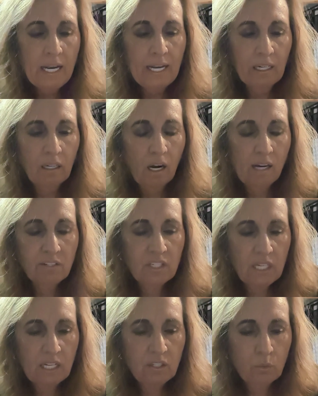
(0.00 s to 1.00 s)
And God
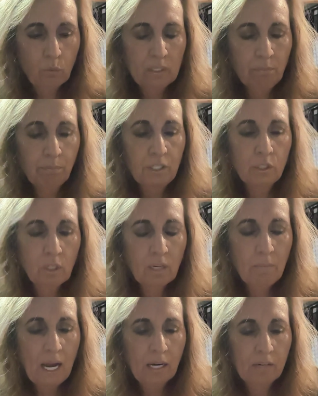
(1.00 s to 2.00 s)
says, rebuke
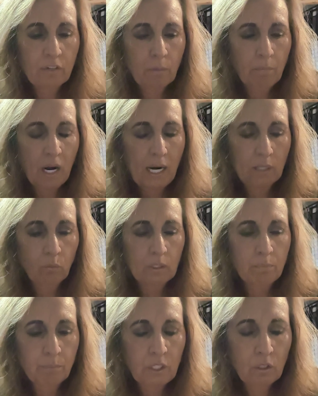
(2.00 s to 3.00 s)
them out of your mind,
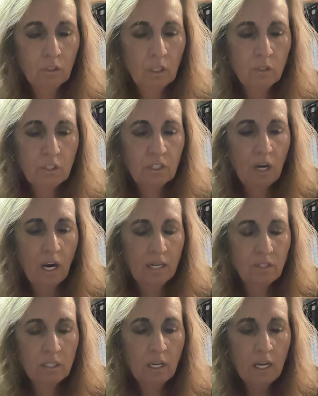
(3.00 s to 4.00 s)
rebuke those
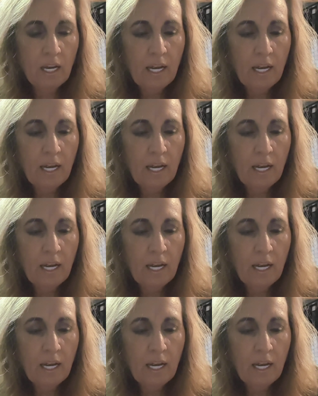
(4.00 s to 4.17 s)
thoughts.